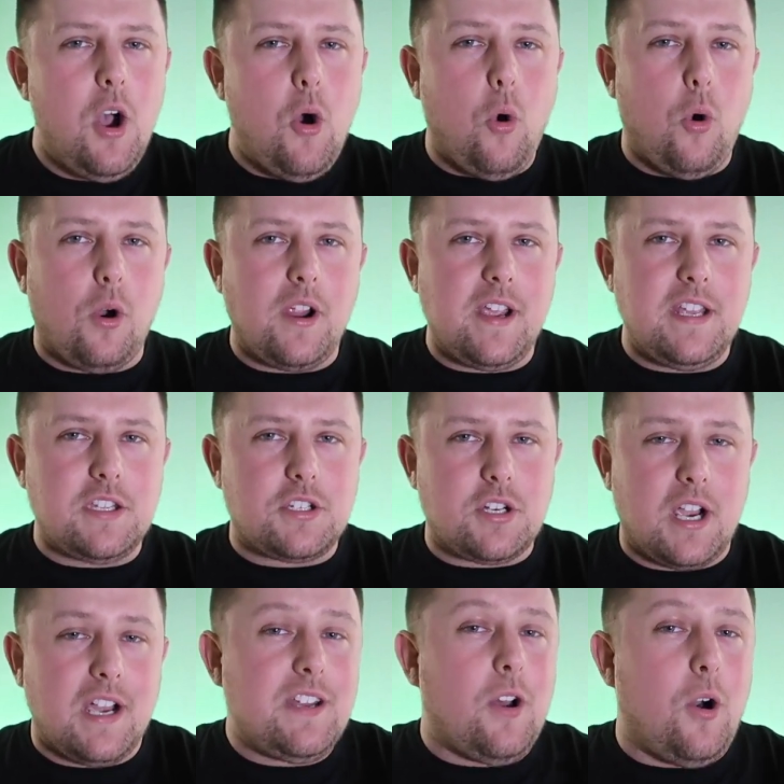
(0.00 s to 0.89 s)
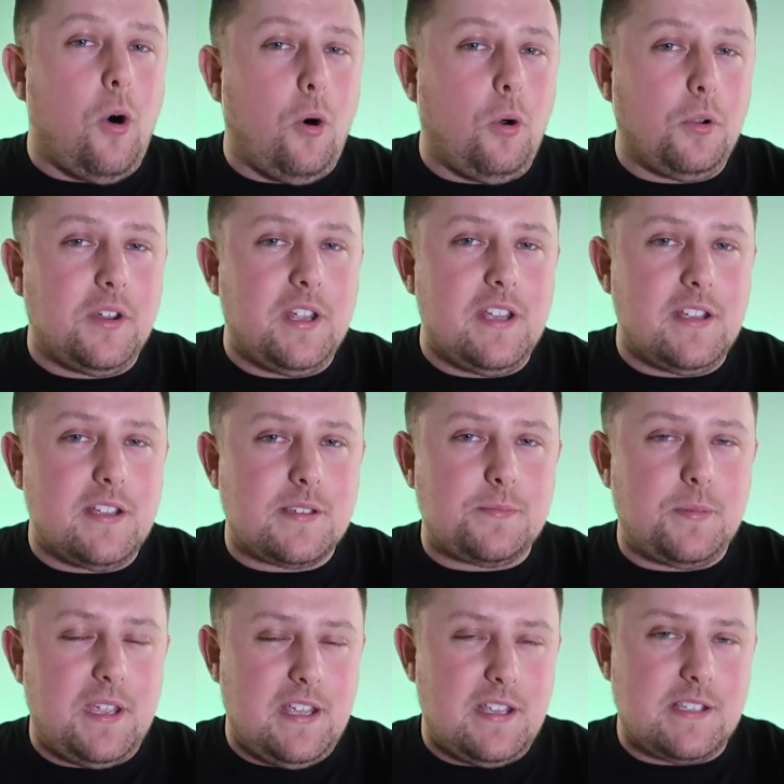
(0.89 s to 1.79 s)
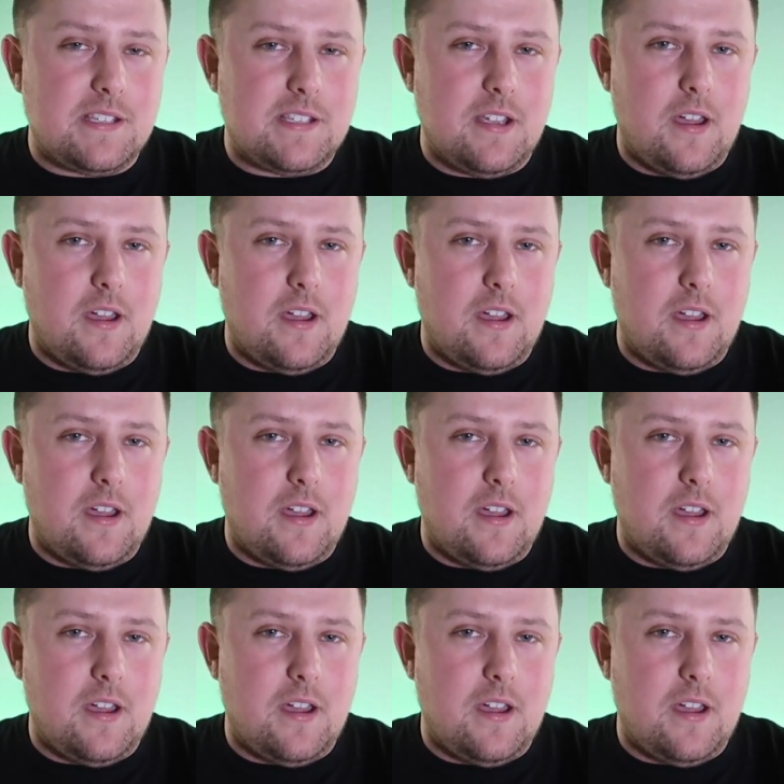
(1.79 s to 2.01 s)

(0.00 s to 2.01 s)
or he's trying to hold his, his,